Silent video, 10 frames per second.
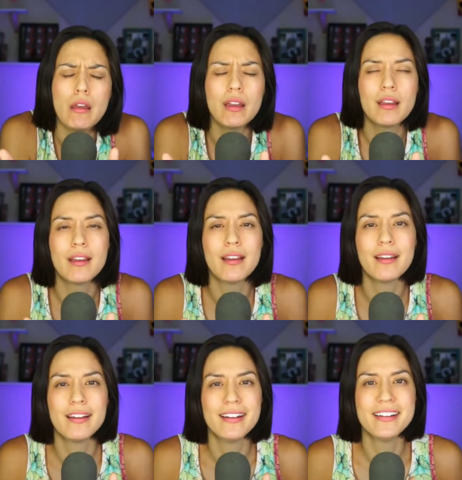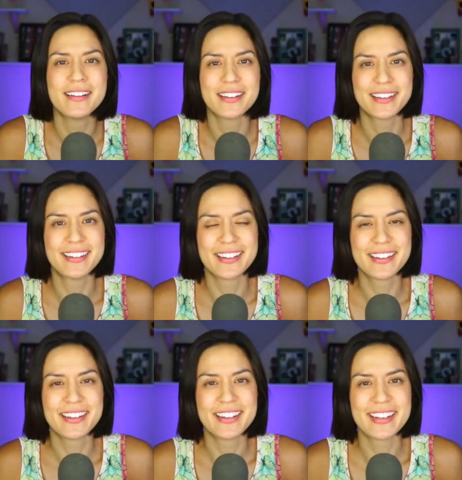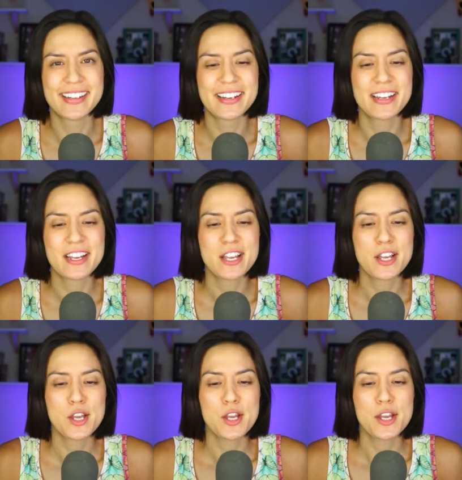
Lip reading: (silence)